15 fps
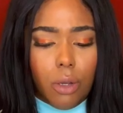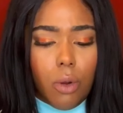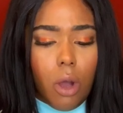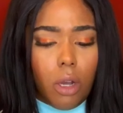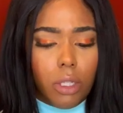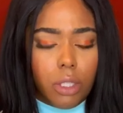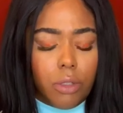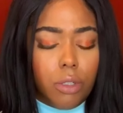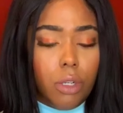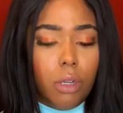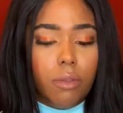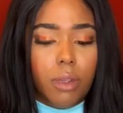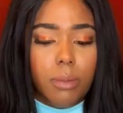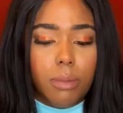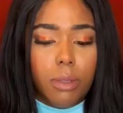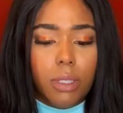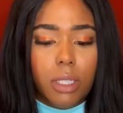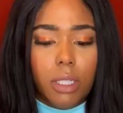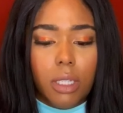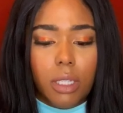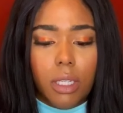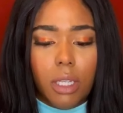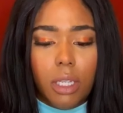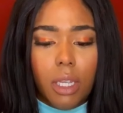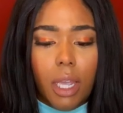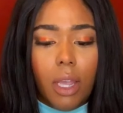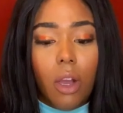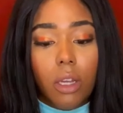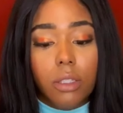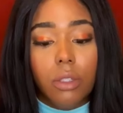also don't know if
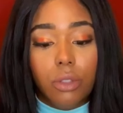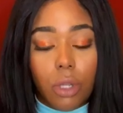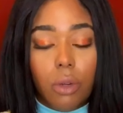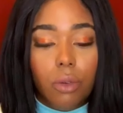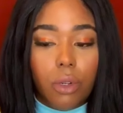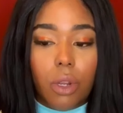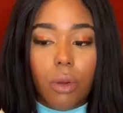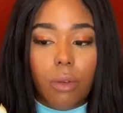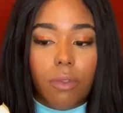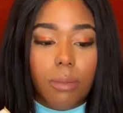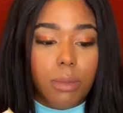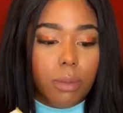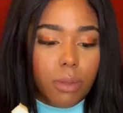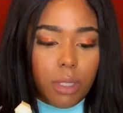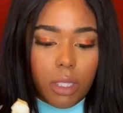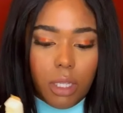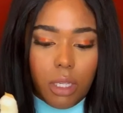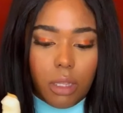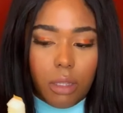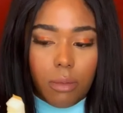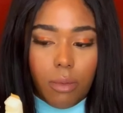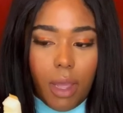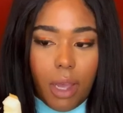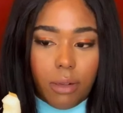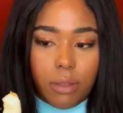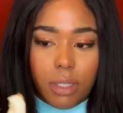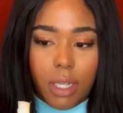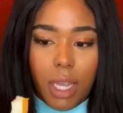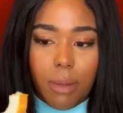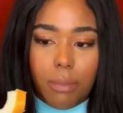I'm supposed to eat the
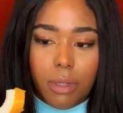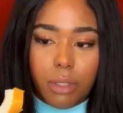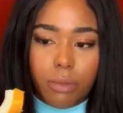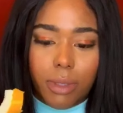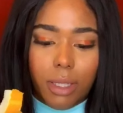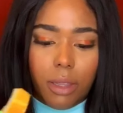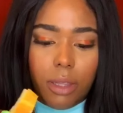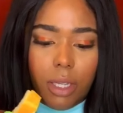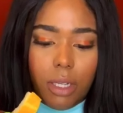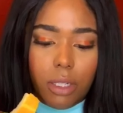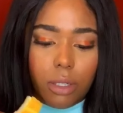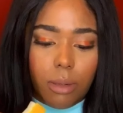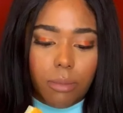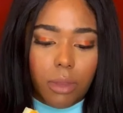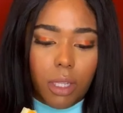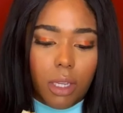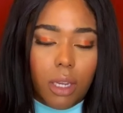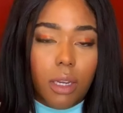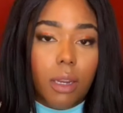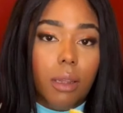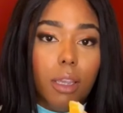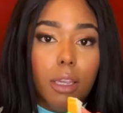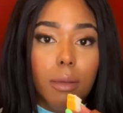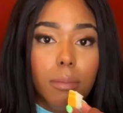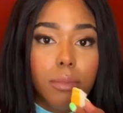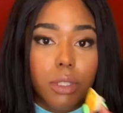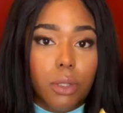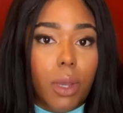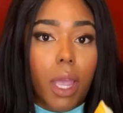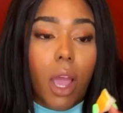outside, but it's really thin, so I'm thinking I am,
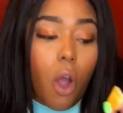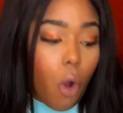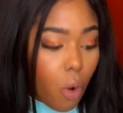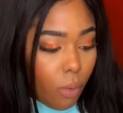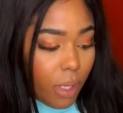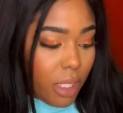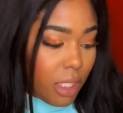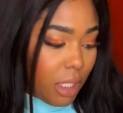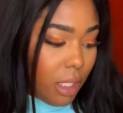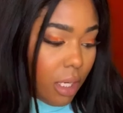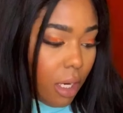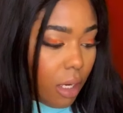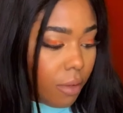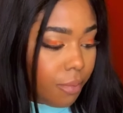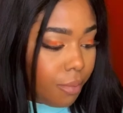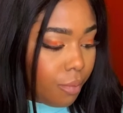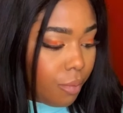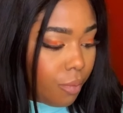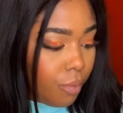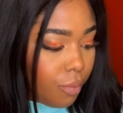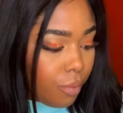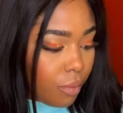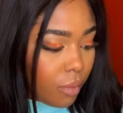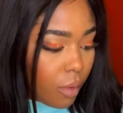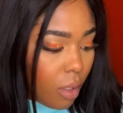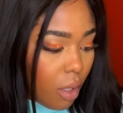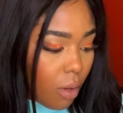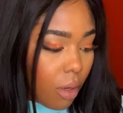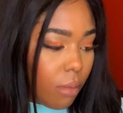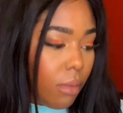so I always eat it.
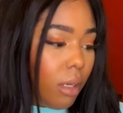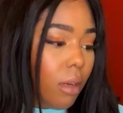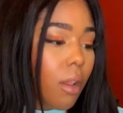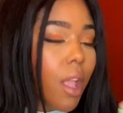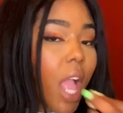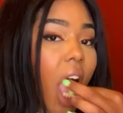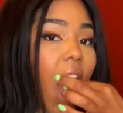You know what I mean?